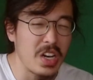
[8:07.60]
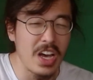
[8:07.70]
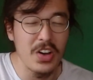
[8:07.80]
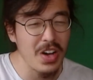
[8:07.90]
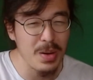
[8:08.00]

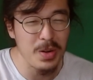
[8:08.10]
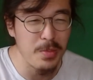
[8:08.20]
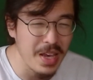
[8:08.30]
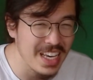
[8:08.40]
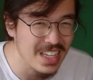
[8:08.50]
now I'm gonna
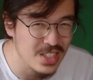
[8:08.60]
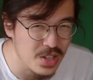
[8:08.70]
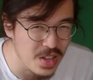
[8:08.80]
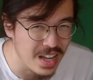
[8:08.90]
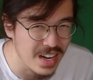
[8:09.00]
make it so
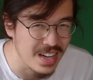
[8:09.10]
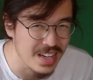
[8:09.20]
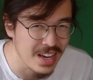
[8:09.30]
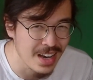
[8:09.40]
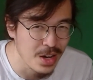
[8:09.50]
that it
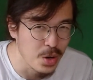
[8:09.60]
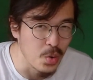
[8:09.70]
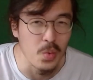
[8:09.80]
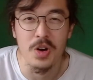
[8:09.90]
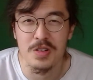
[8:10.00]

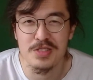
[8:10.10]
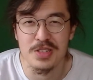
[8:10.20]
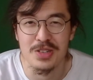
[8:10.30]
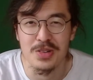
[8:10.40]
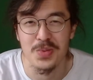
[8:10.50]

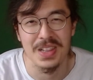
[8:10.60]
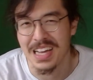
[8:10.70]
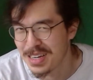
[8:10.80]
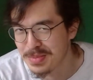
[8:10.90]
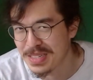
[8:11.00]
works
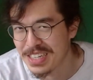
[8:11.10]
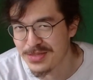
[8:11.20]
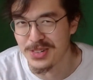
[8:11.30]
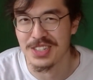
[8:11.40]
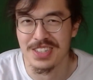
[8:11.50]
reliably and
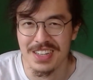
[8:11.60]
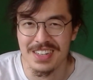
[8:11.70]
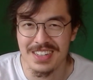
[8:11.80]
works good.